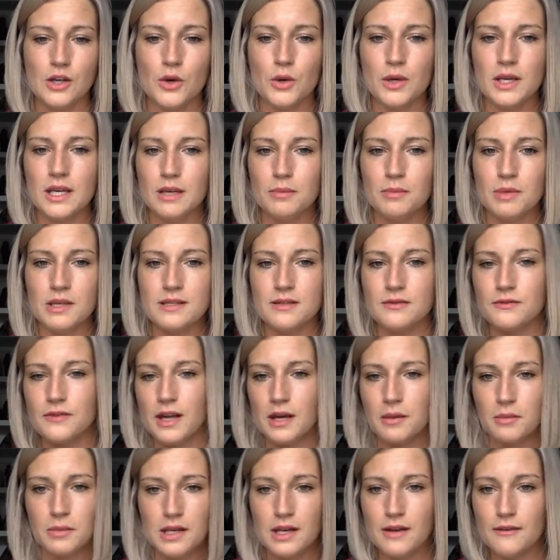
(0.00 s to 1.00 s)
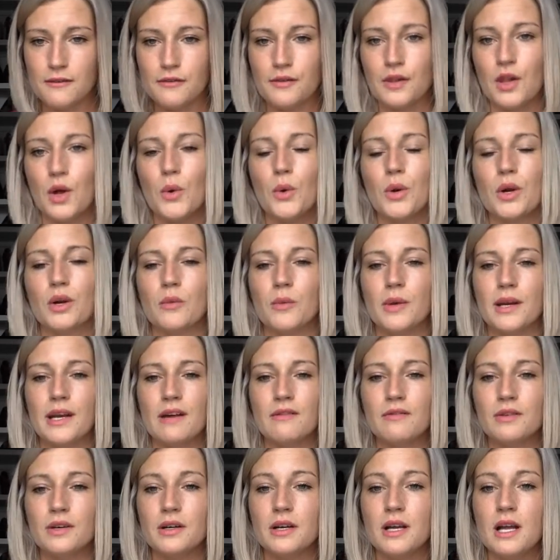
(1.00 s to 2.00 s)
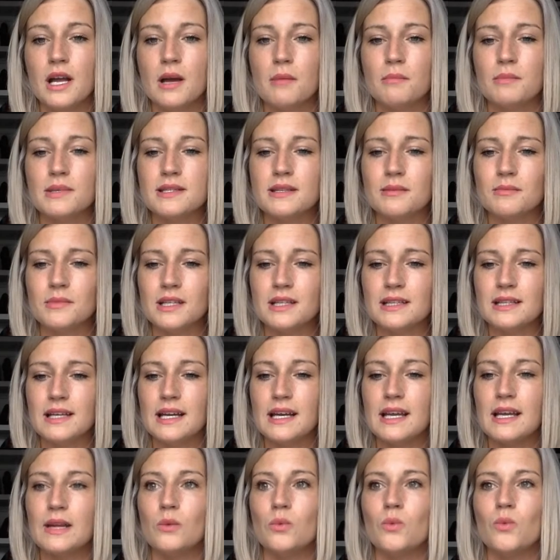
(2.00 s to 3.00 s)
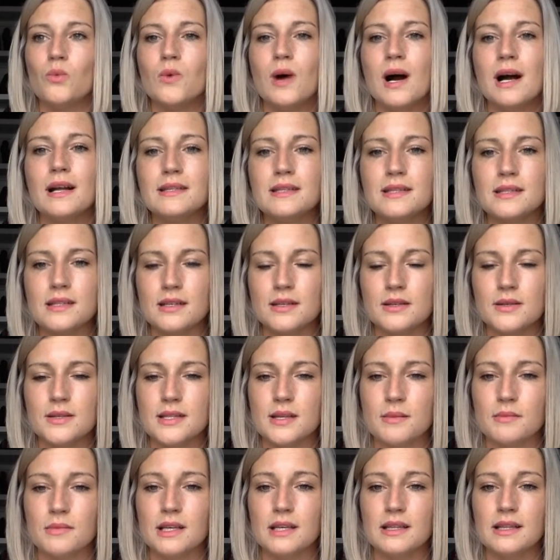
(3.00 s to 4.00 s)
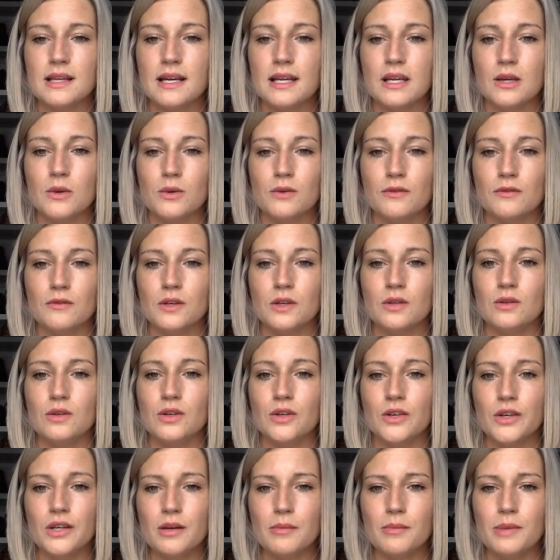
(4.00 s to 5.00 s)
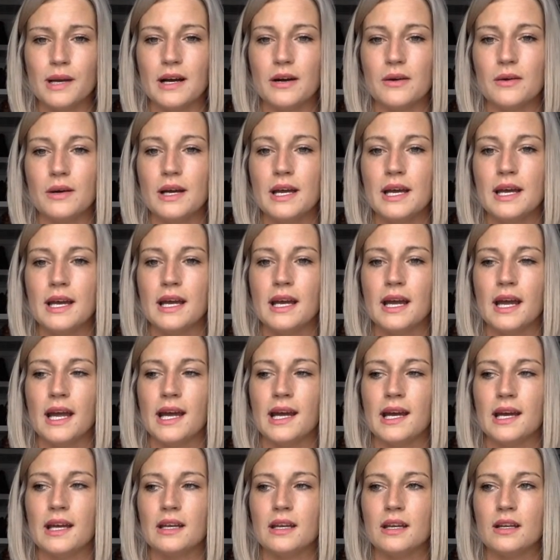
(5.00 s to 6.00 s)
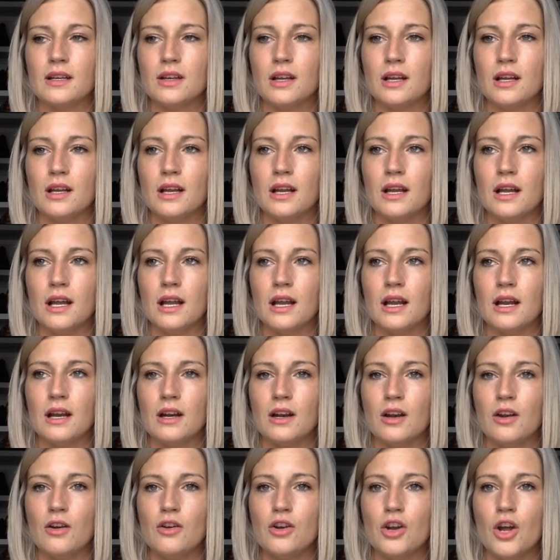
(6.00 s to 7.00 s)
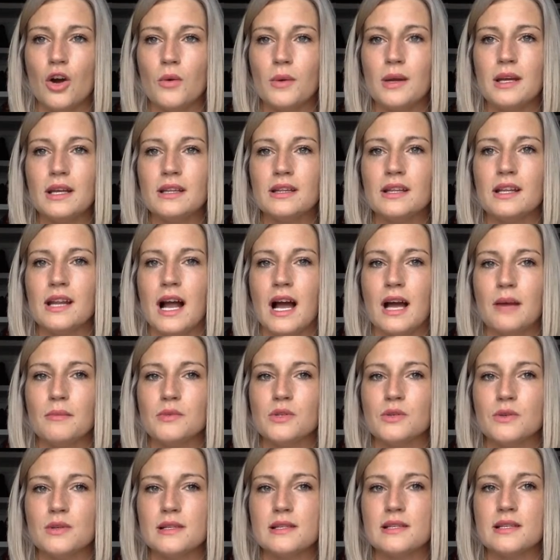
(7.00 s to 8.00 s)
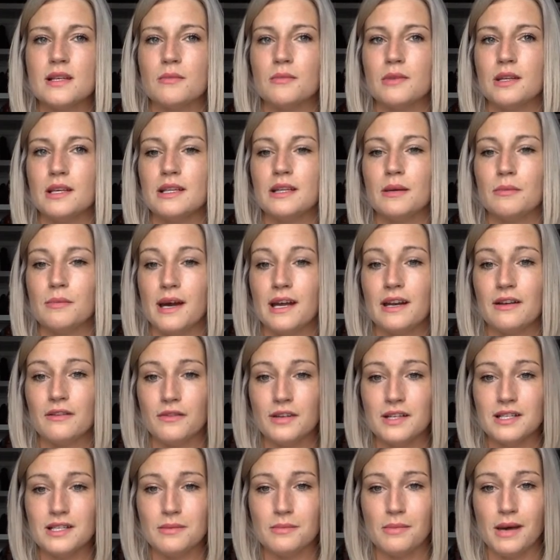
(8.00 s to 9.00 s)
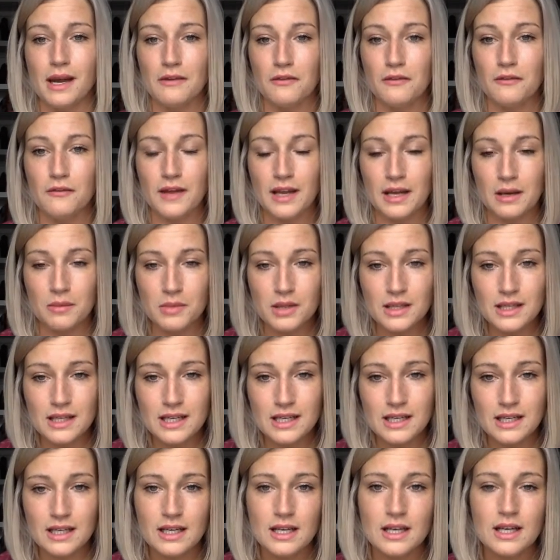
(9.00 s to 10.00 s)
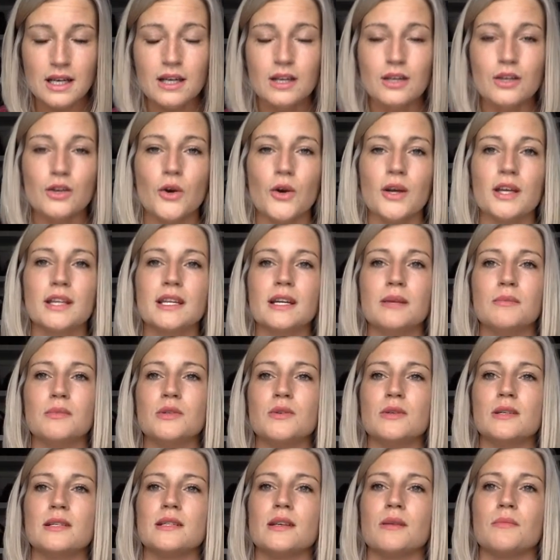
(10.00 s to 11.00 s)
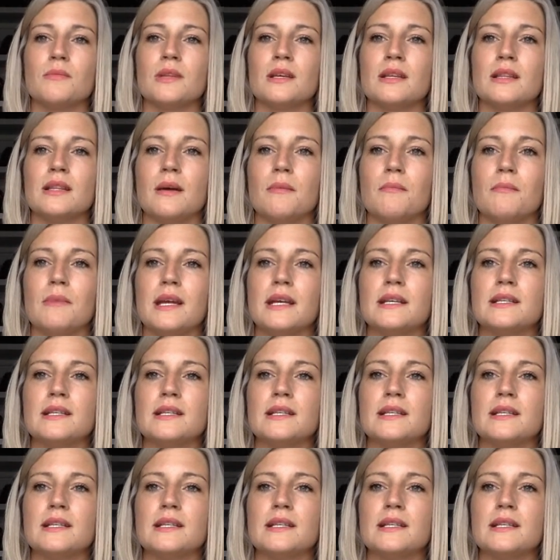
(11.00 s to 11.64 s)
keep his family afloat or whatever, but something that he wants to do, something that he would feel good about. And knowing that I'm doing something that benefits my family, knowing that I'm doing something that